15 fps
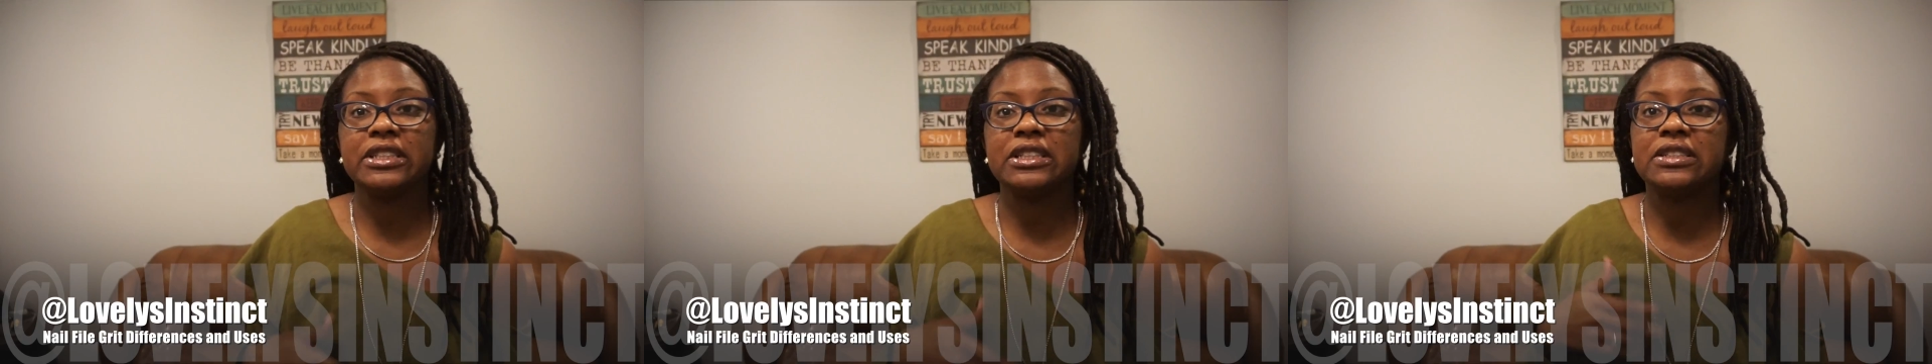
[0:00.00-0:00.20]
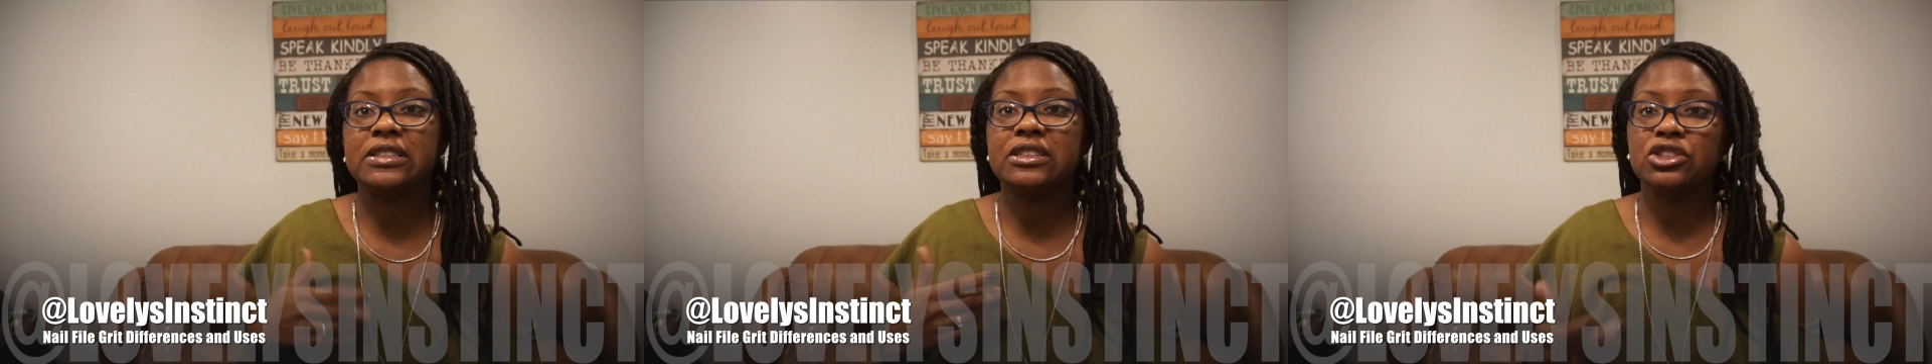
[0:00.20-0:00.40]

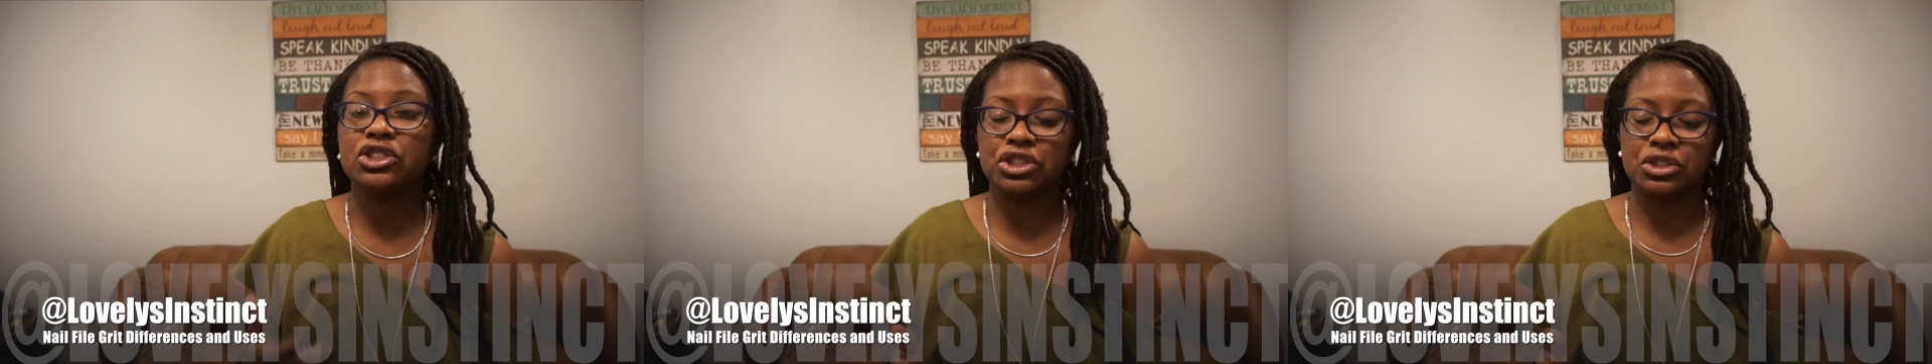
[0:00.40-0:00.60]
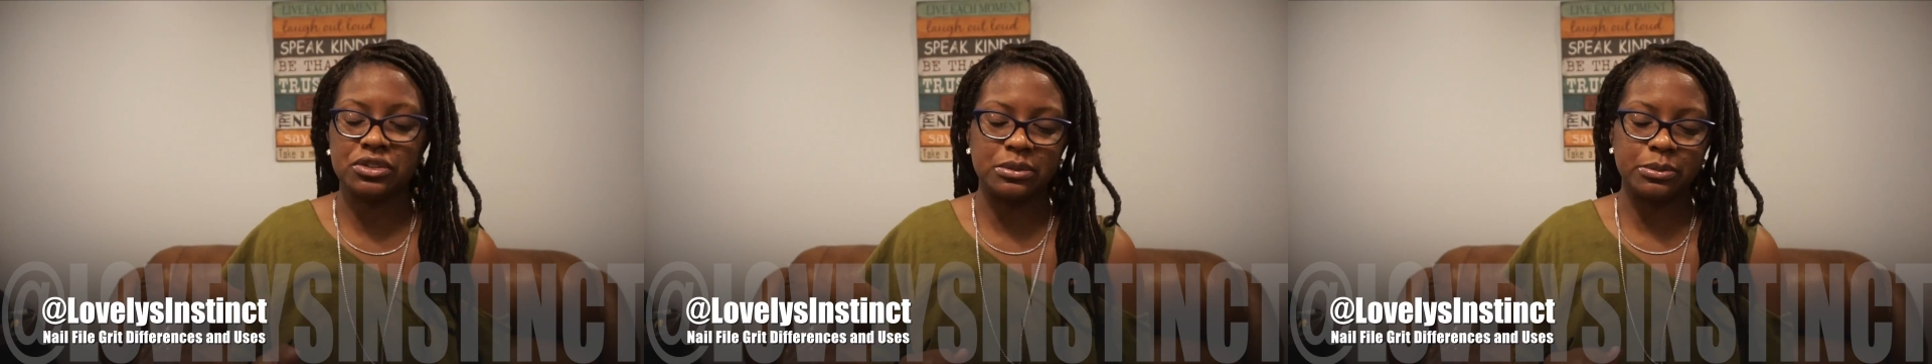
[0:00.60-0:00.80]
is and to
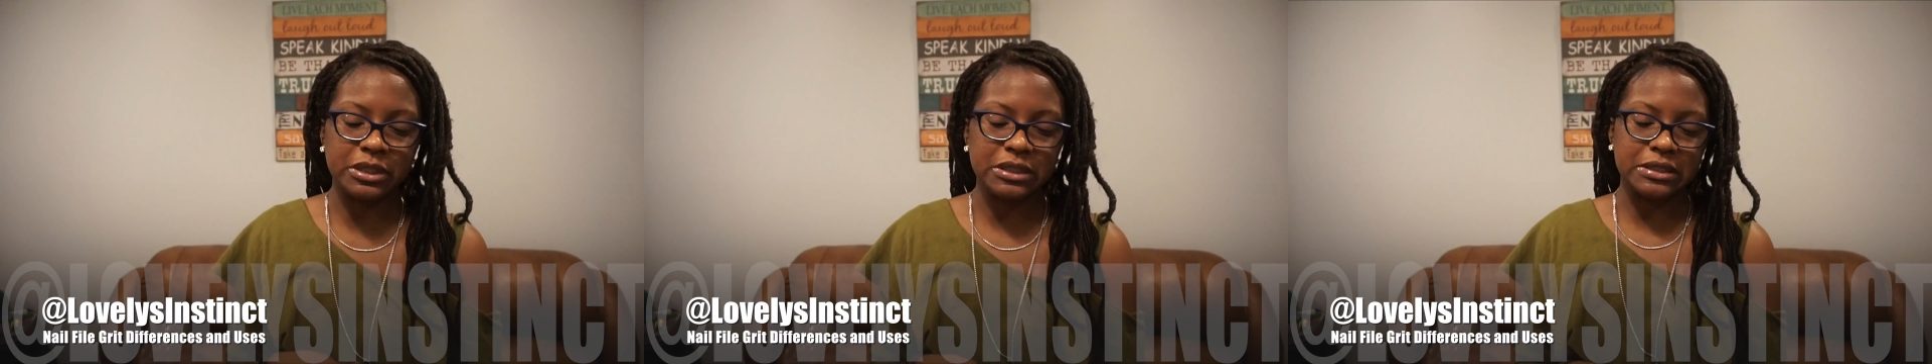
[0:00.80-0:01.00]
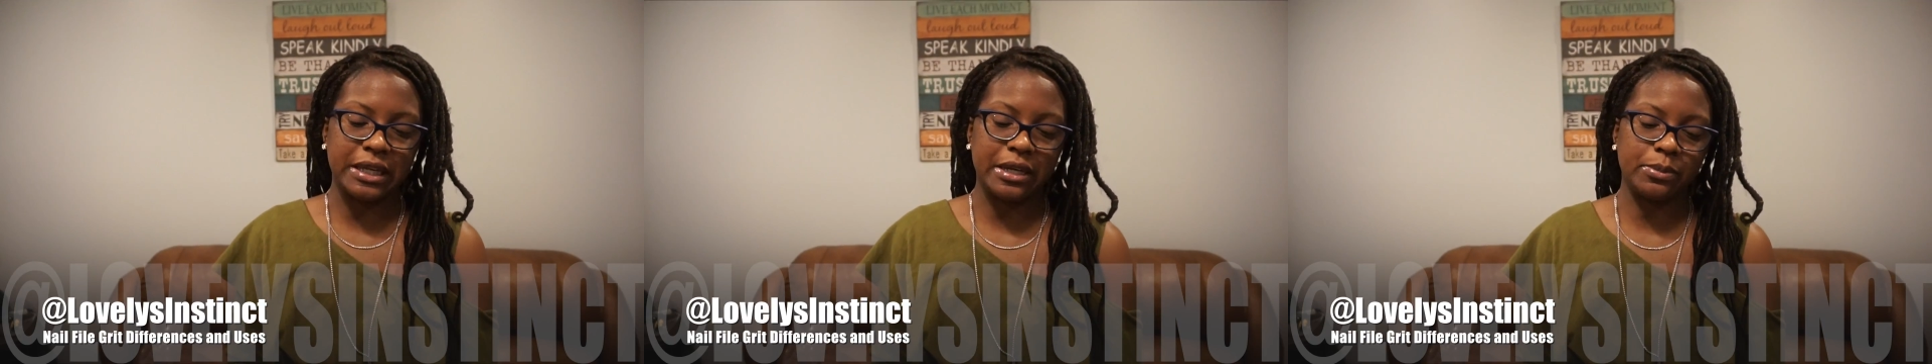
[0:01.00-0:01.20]
show some
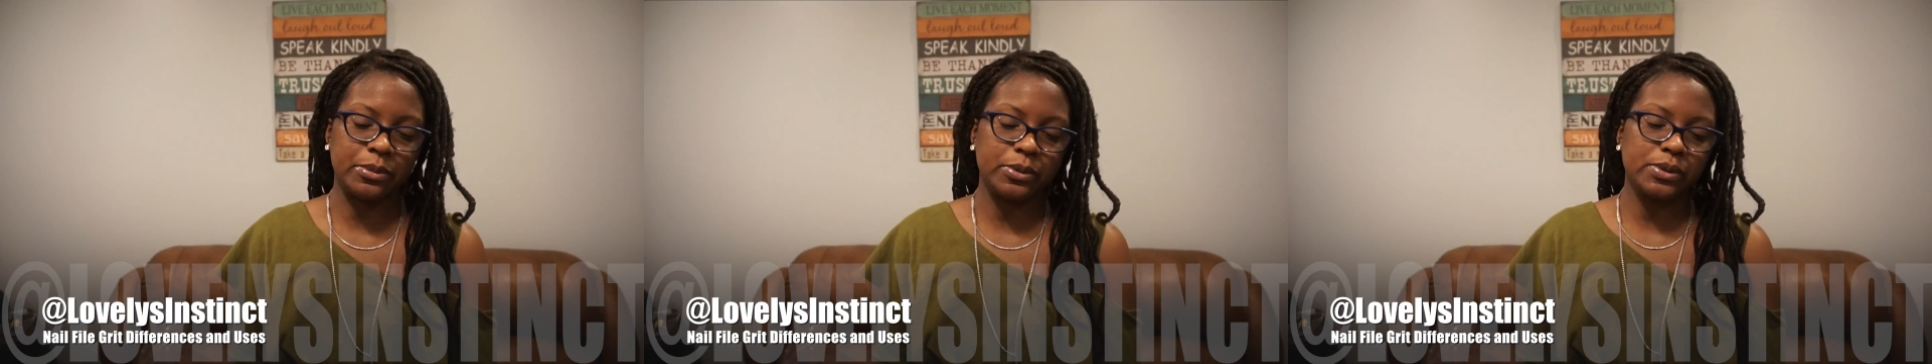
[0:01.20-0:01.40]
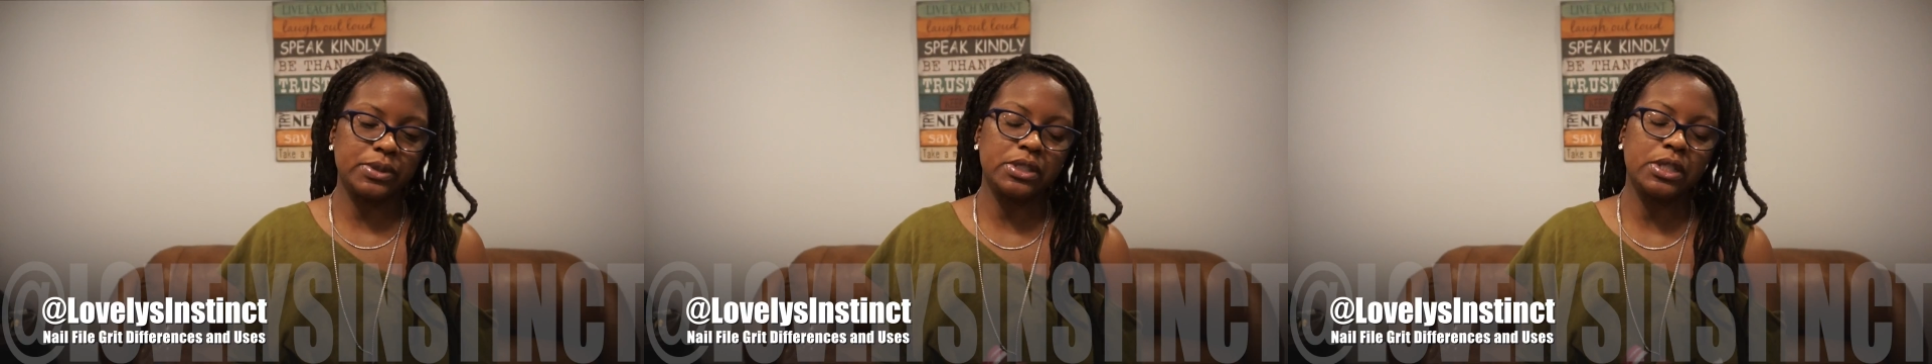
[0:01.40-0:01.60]

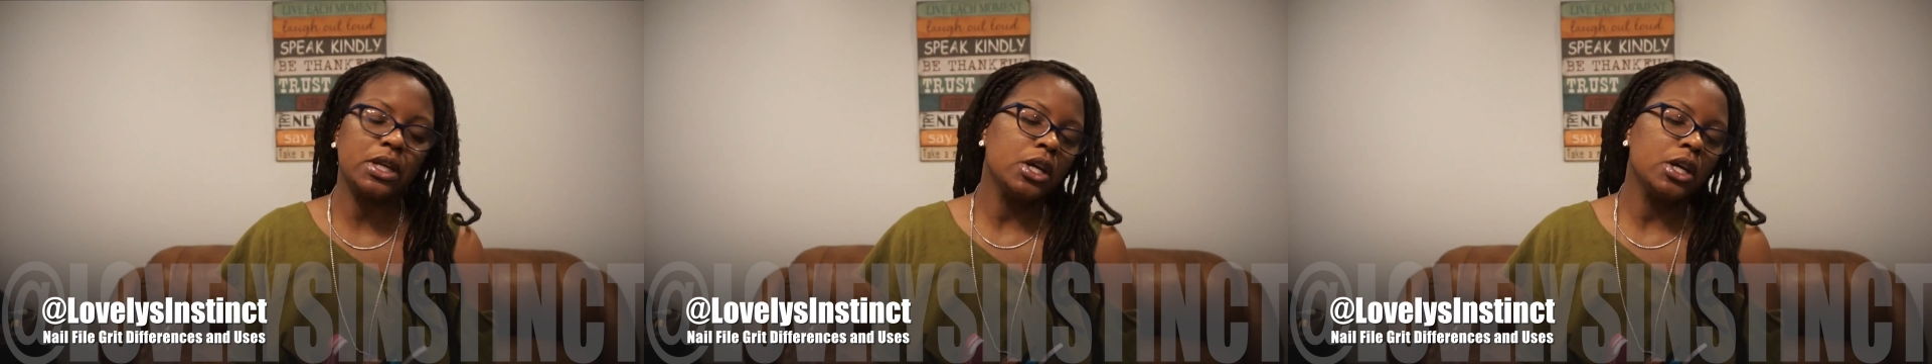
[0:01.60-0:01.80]
examples.